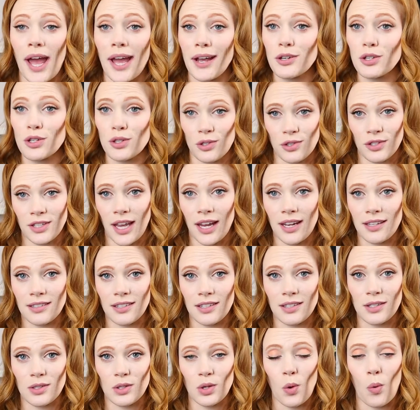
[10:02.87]

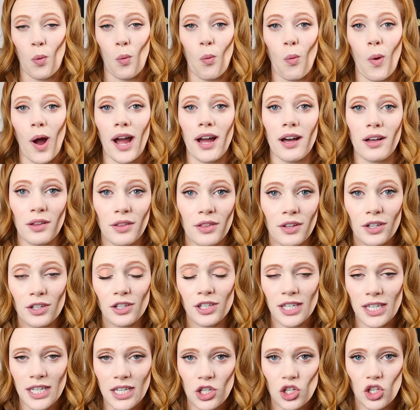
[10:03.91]
exercises while they're
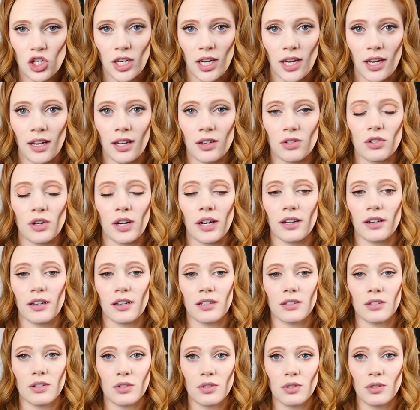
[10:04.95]
teaching and trying to
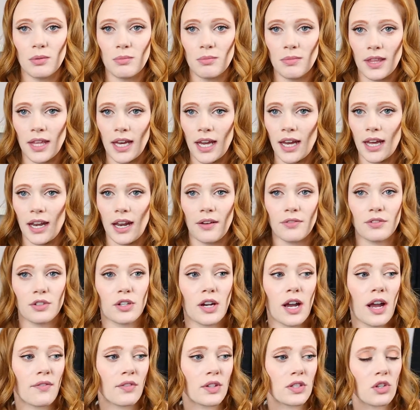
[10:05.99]
consume that
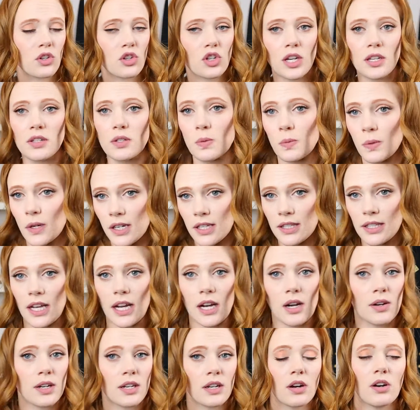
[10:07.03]
after having just worked
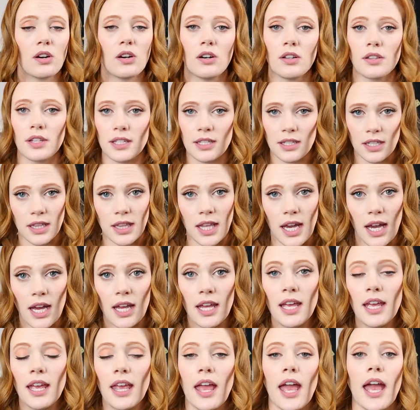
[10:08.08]
out and all this and that.